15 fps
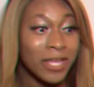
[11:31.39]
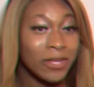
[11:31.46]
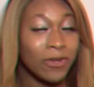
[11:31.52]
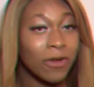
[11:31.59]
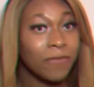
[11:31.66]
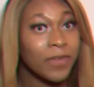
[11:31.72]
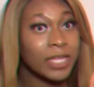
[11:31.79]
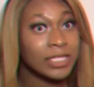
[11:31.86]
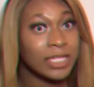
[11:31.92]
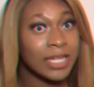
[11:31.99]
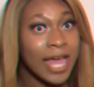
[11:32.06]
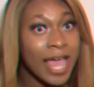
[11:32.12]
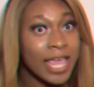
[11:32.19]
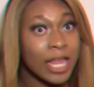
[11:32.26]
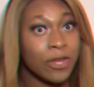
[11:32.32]
Don't forget to
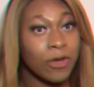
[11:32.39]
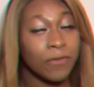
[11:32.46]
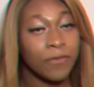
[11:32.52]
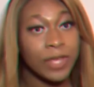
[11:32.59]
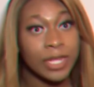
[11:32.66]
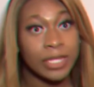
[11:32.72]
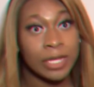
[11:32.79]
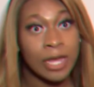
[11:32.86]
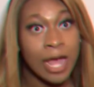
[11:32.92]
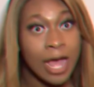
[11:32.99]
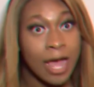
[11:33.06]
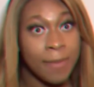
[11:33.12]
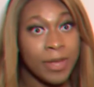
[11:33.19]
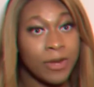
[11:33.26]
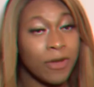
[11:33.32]
like and don't forget to
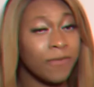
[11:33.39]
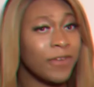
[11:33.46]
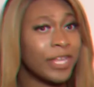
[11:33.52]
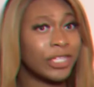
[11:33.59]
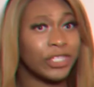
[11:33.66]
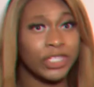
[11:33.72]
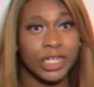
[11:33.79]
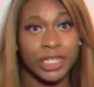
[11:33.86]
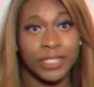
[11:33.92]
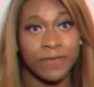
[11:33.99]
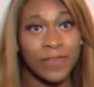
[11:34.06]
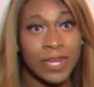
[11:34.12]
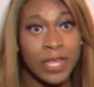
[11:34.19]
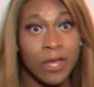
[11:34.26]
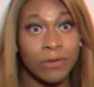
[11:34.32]
comment. Don't forget to share this
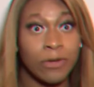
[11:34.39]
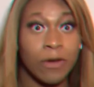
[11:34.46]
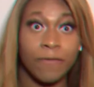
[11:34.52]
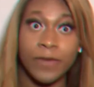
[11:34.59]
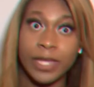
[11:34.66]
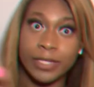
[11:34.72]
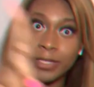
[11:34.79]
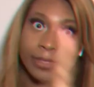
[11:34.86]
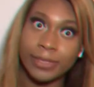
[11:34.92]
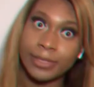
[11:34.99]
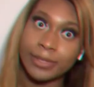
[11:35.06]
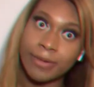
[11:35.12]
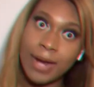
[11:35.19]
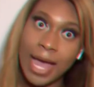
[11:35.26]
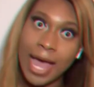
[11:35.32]
video. Don't forget to
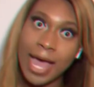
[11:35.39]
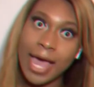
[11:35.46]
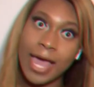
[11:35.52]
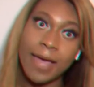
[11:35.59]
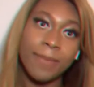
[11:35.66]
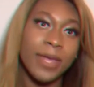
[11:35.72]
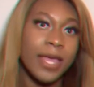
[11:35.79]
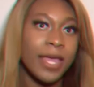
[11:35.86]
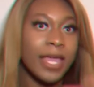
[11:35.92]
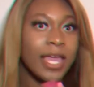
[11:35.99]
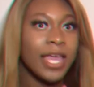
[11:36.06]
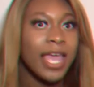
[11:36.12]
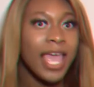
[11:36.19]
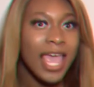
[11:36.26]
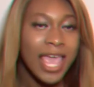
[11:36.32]
subscribe.
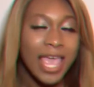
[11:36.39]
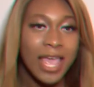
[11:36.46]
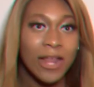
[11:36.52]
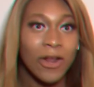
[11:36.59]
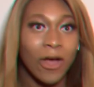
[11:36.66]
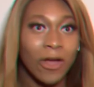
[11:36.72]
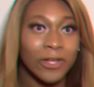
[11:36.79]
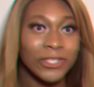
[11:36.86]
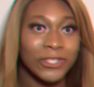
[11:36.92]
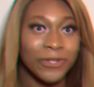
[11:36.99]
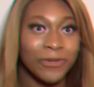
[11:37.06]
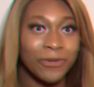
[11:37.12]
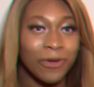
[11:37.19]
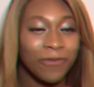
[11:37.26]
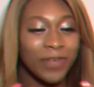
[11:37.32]
And
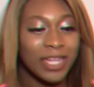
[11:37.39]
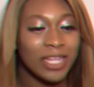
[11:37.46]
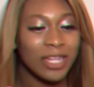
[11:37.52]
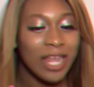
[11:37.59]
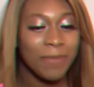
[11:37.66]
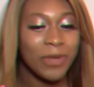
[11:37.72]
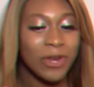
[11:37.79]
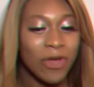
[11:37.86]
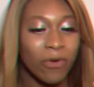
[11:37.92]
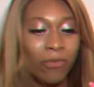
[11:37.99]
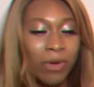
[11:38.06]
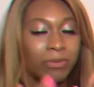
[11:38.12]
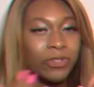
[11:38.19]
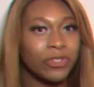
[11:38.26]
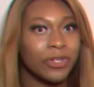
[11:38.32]
also don't forget to let me know
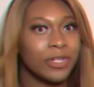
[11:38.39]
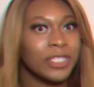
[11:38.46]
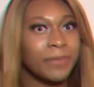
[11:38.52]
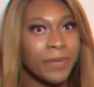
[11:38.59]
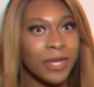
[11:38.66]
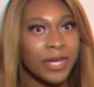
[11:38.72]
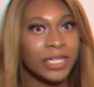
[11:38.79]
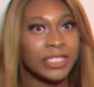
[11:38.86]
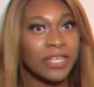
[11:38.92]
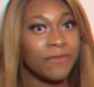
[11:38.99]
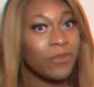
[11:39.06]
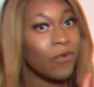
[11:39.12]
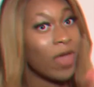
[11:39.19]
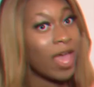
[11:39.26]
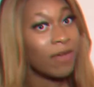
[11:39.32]
what was your experience if
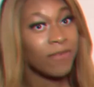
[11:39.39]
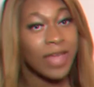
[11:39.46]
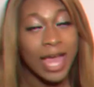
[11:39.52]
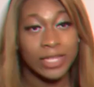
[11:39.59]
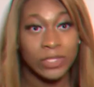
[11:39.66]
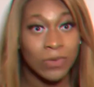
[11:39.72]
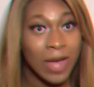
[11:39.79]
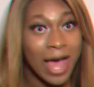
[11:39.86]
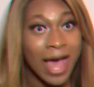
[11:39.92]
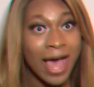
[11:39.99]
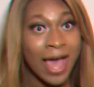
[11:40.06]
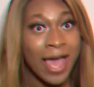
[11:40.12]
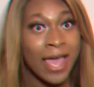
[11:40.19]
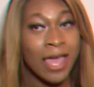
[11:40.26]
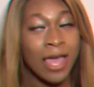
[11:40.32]
you ever got too
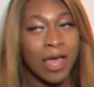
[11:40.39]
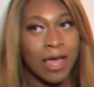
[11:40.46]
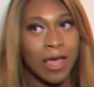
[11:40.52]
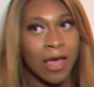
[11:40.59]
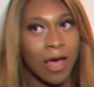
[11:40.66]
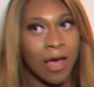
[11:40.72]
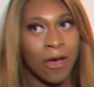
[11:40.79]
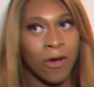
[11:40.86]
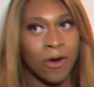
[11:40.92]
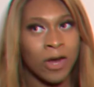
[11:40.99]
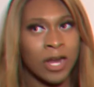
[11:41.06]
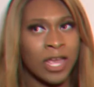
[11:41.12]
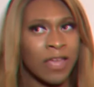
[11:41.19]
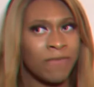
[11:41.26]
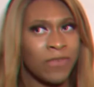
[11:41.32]
high
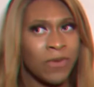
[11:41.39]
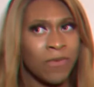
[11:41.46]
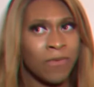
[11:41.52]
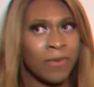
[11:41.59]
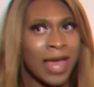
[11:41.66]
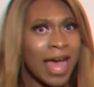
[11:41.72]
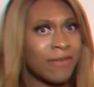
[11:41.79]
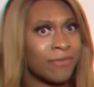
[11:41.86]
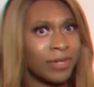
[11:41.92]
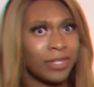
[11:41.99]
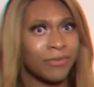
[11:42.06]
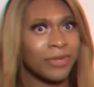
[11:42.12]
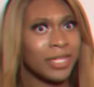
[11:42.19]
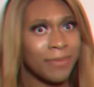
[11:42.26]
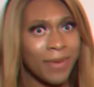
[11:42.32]
or if you got really,
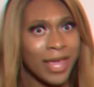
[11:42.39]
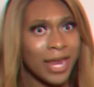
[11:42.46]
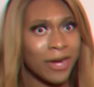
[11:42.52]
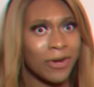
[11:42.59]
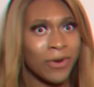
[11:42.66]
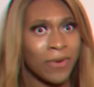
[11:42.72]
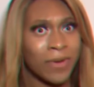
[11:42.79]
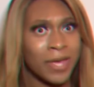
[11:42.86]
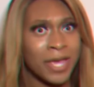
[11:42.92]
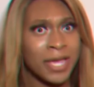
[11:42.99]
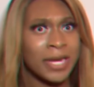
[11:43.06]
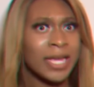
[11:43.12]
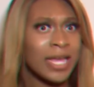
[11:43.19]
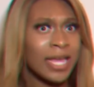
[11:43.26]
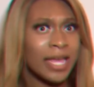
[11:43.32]
really
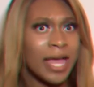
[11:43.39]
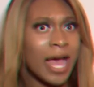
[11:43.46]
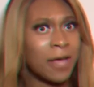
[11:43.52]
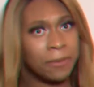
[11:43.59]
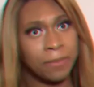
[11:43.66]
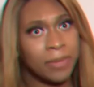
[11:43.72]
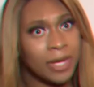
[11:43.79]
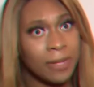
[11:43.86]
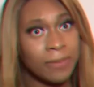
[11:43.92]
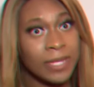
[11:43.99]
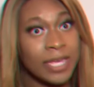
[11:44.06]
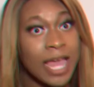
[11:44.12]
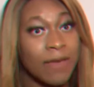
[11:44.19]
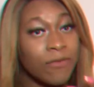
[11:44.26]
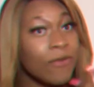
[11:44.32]
paranoid out in public.
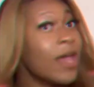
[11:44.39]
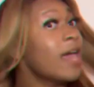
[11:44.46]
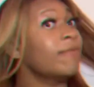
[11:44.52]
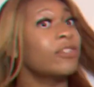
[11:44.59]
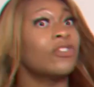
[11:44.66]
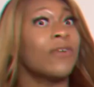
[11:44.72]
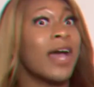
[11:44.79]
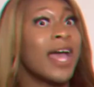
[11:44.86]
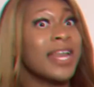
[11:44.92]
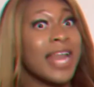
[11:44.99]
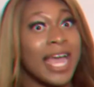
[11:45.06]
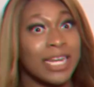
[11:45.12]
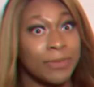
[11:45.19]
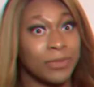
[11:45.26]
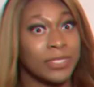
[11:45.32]
Have you ever tried
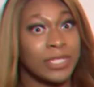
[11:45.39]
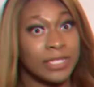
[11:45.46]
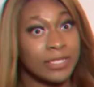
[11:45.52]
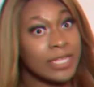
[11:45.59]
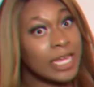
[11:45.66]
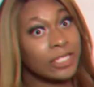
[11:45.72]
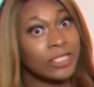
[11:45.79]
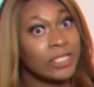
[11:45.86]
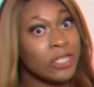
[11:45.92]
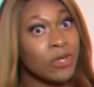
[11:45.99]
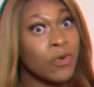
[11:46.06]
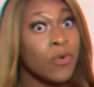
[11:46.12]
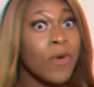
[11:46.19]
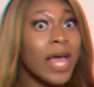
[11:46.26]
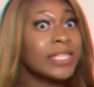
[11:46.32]
90% THC?
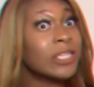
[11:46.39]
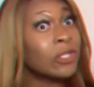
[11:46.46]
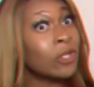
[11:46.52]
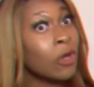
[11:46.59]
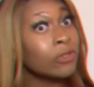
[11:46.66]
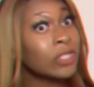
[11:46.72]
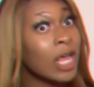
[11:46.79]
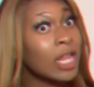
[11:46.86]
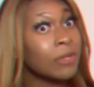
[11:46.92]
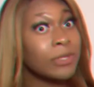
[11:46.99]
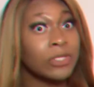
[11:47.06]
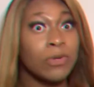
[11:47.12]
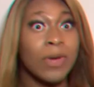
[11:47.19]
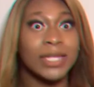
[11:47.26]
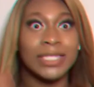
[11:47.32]
Who has a low tolerance?
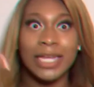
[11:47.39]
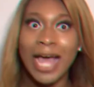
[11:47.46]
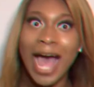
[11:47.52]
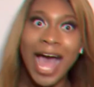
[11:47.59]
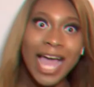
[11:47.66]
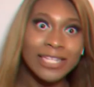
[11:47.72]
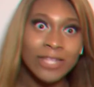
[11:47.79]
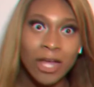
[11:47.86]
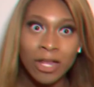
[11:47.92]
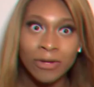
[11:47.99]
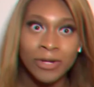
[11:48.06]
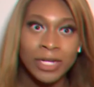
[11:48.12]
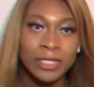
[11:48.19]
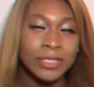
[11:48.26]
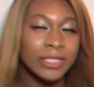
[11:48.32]
Who has a high
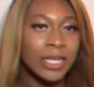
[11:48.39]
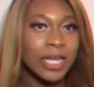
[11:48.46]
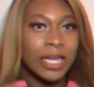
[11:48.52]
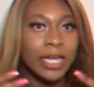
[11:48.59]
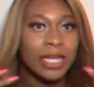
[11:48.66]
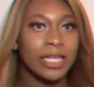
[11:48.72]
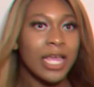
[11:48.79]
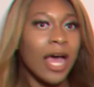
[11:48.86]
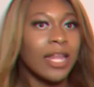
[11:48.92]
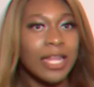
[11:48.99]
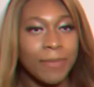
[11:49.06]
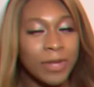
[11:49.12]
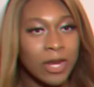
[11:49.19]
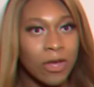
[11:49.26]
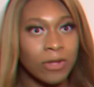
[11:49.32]
tolerance? Y'all let
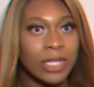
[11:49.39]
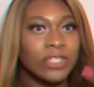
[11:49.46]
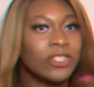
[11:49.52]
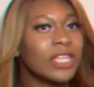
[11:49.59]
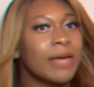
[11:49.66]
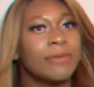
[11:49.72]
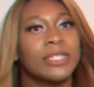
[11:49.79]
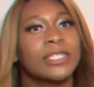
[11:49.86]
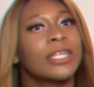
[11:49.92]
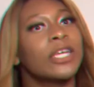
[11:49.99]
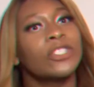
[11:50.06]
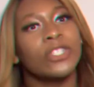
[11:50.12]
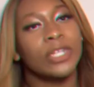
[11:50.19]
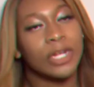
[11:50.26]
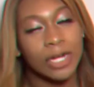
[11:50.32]
me know. Let's just have a
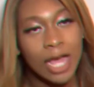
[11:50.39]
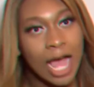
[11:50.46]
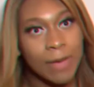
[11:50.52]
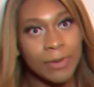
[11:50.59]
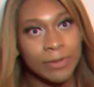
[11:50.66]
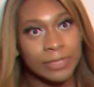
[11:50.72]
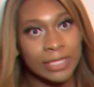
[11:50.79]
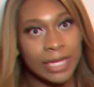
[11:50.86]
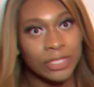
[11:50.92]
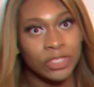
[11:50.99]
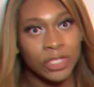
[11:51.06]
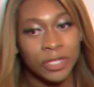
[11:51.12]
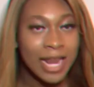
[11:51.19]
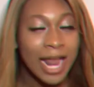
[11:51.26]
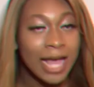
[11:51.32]
discussion in the comment
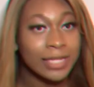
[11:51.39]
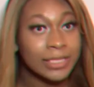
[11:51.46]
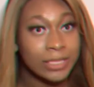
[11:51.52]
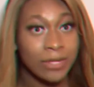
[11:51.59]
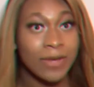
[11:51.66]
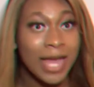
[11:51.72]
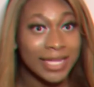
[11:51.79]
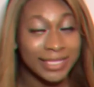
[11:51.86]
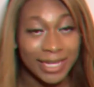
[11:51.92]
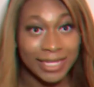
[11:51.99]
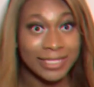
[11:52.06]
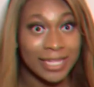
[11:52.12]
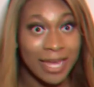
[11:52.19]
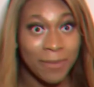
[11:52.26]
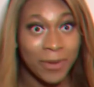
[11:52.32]
section. I'll see you guys next
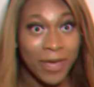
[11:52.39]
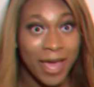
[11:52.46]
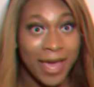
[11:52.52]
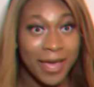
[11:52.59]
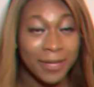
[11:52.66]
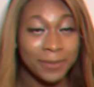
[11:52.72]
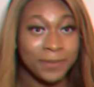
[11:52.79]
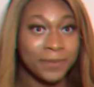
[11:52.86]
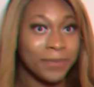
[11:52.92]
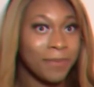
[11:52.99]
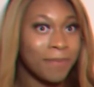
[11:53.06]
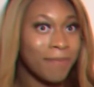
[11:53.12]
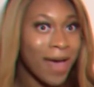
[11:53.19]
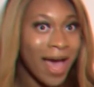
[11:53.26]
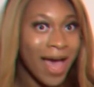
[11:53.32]
time, okay?
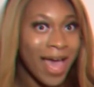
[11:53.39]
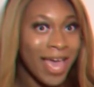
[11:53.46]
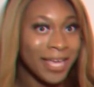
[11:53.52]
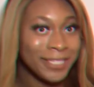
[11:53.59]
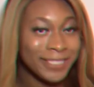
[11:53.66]
Bye.